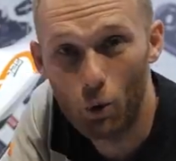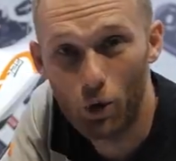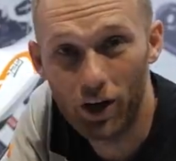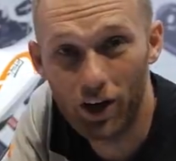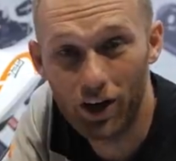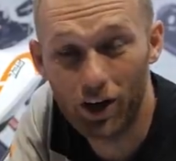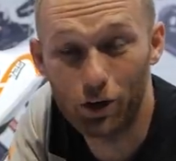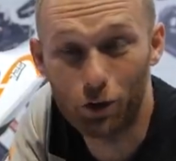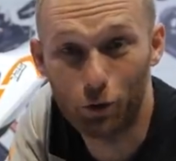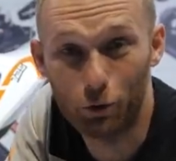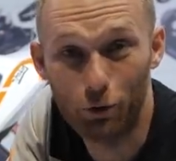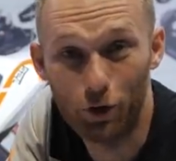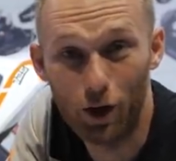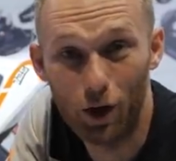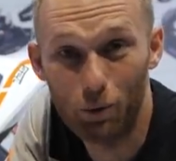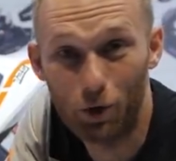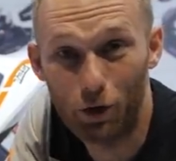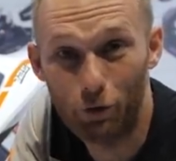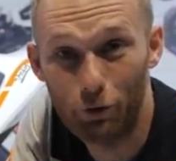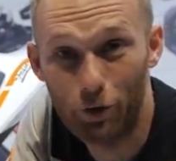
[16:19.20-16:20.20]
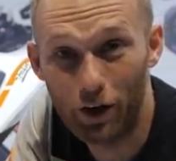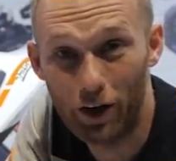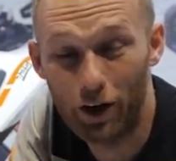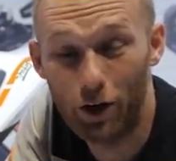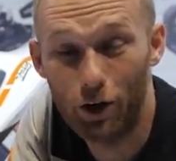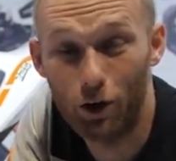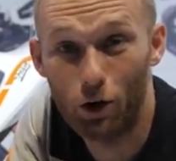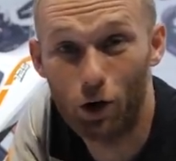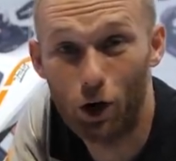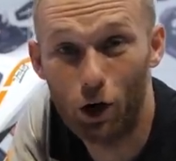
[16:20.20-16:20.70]
we needed to film a
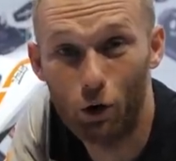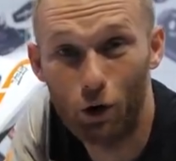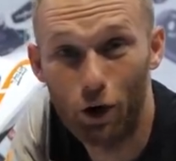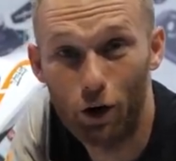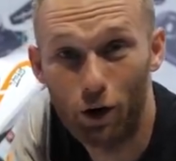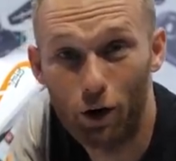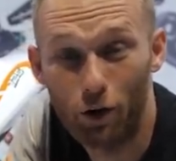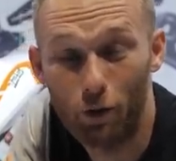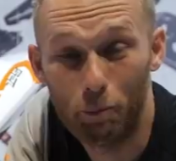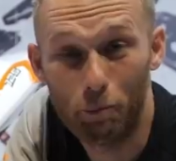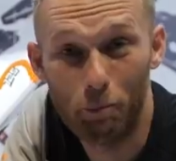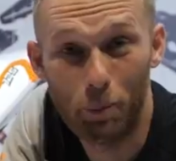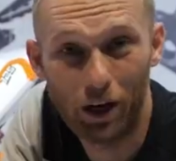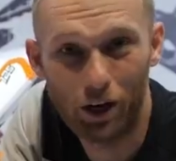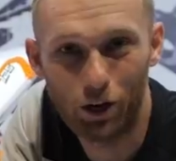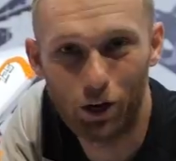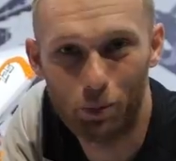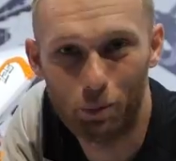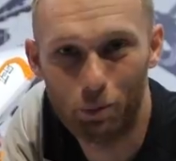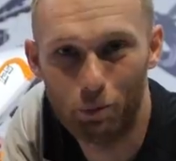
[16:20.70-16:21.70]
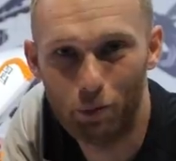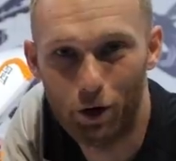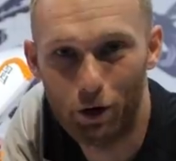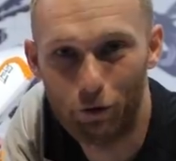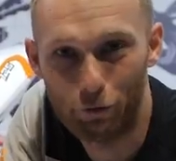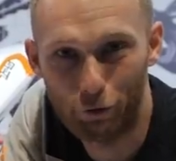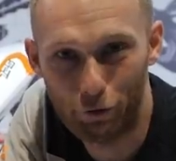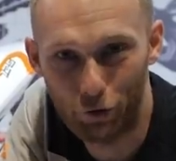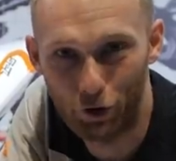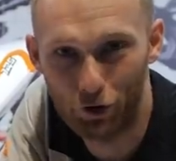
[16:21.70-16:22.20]
video how I pick up my
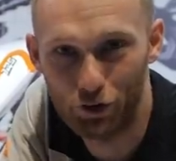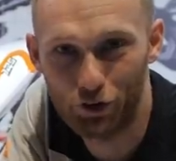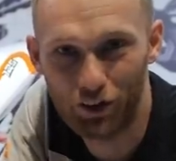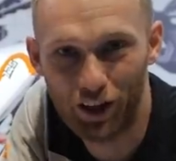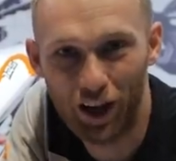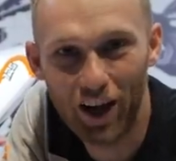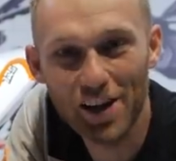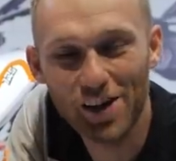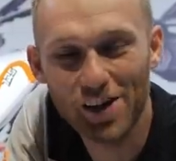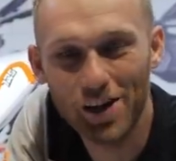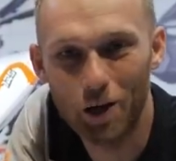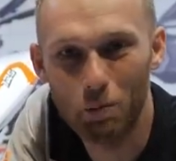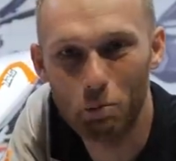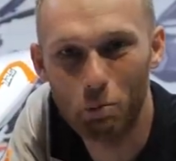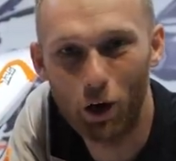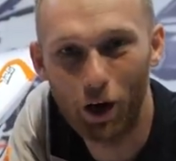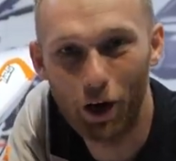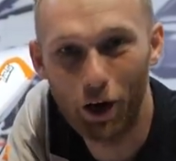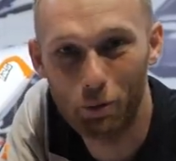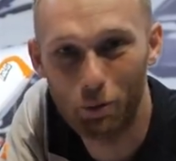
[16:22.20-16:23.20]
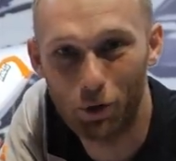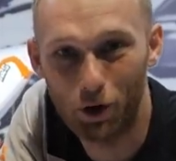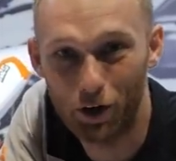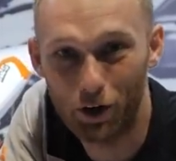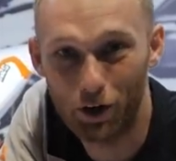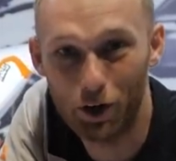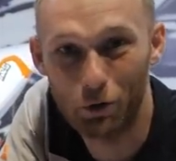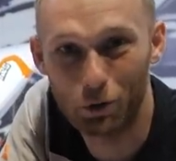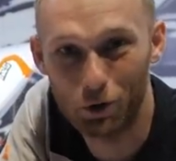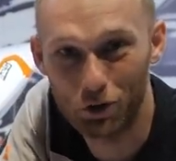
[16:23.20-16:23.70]
first KTM bike,
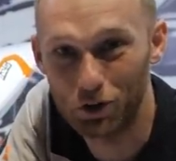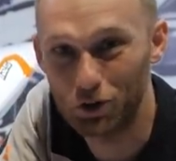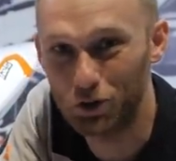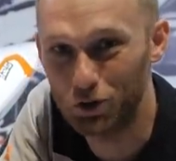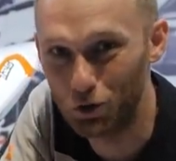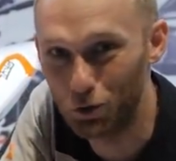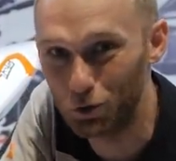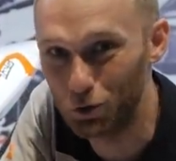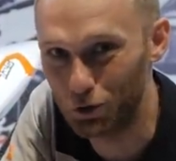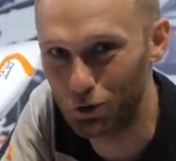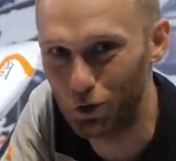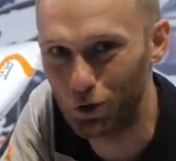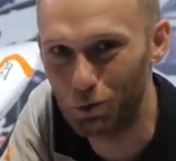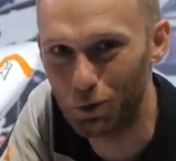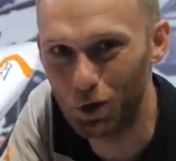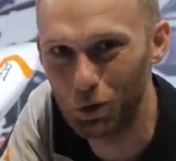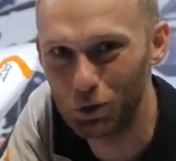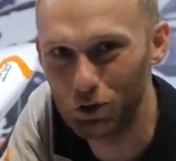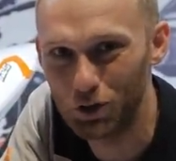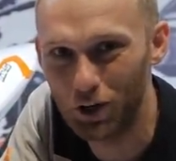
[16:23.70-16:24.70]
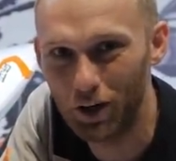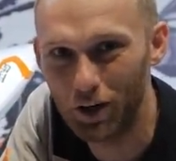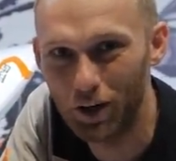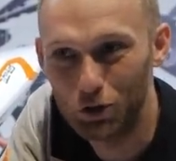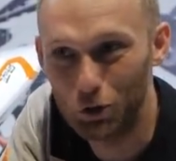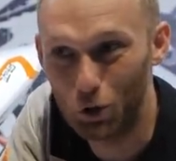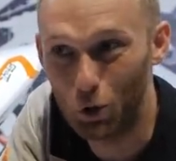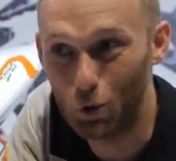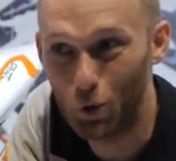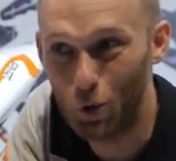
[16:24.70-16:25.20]
but it was a snowstorm outside,
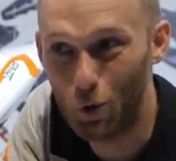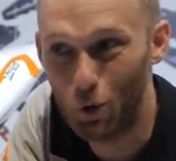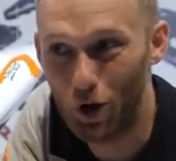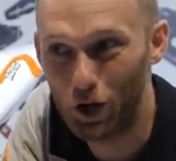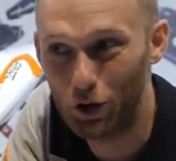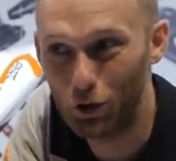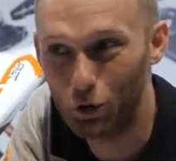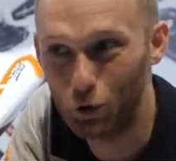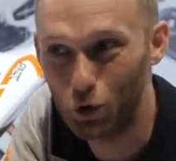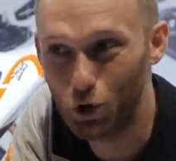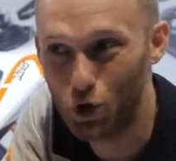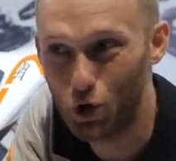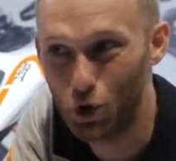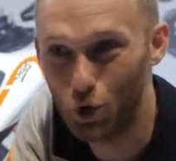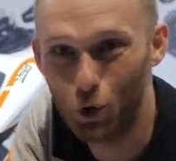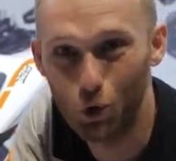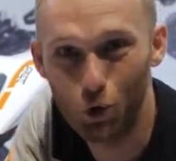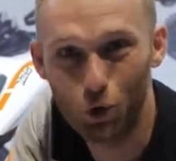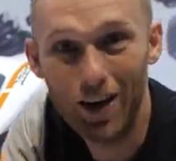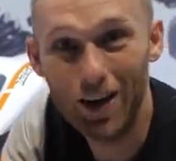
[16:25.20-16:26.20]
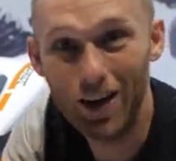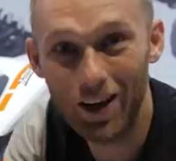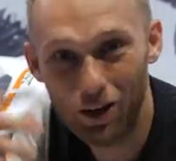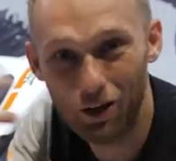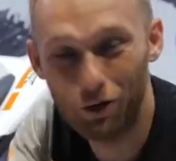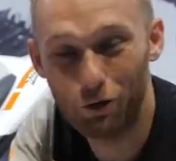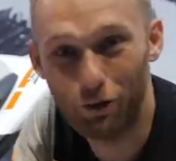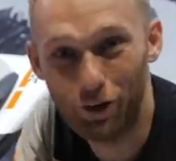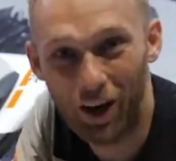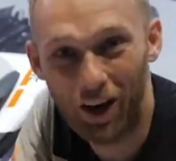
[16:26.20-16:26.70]
so we went to shoot in
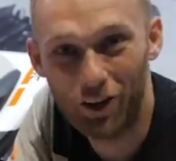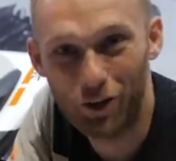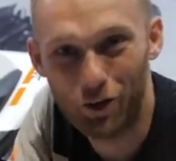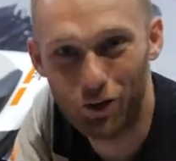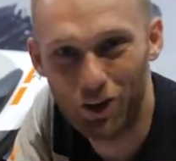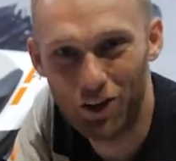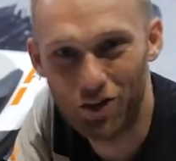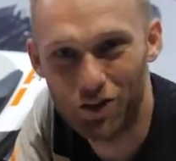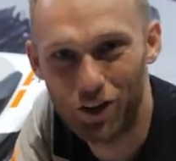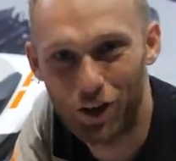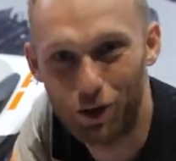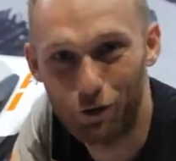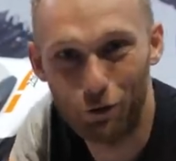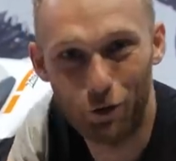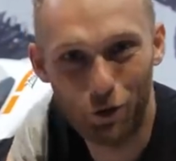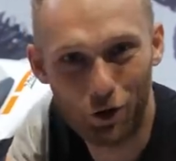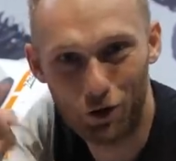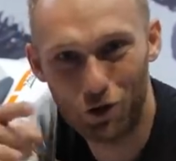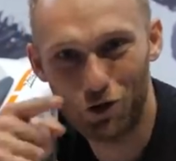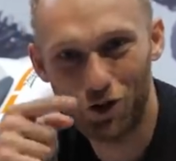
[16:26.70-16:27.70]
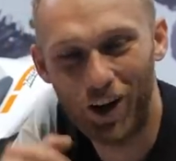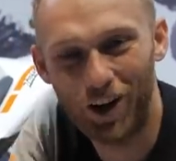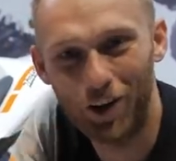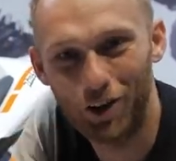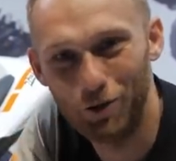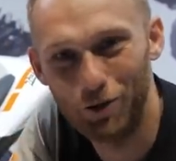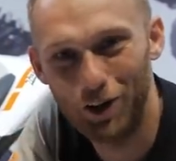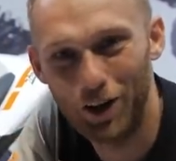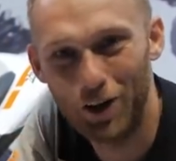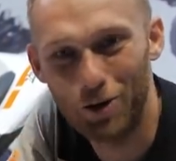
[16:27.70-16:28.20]
the factory itself. You can check
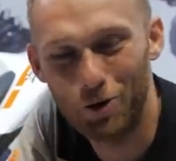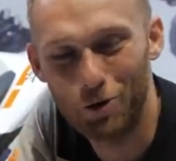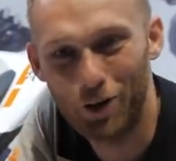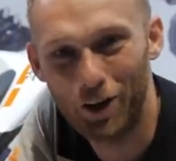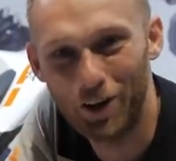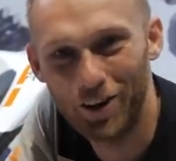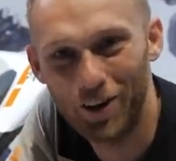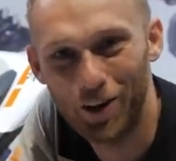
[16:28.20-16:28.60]
the video right